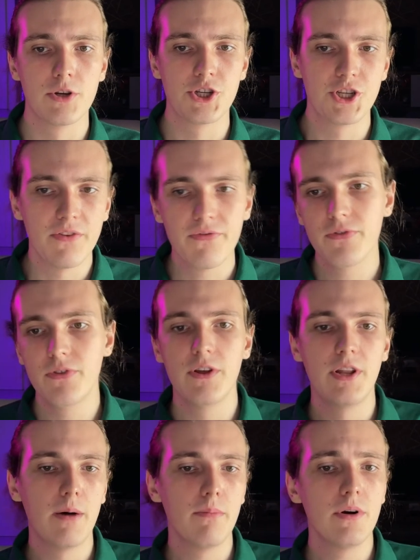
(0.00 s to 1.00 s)
shift the
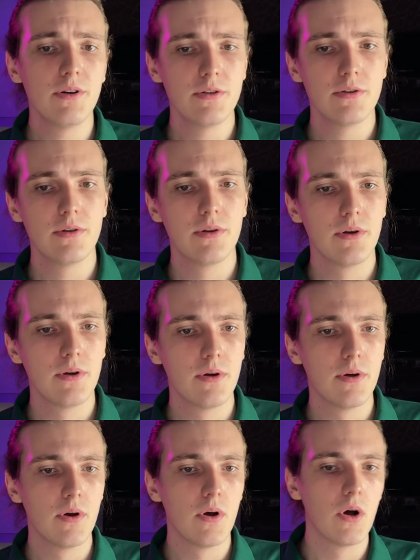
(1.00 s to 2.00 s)
numbers,
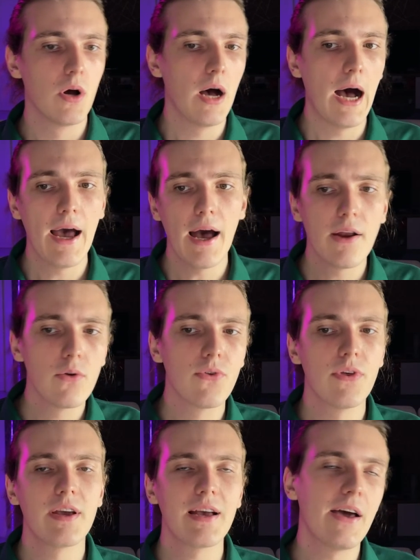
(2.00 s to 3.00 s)
I don't
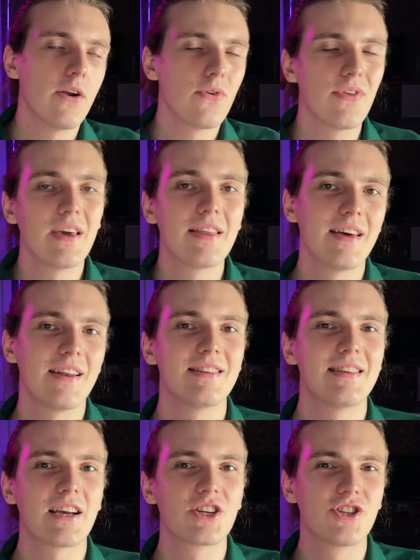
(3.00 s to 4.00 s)
think that
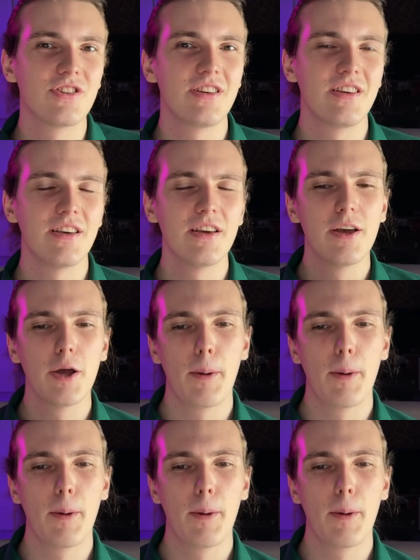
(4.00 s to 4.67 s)
it's actually,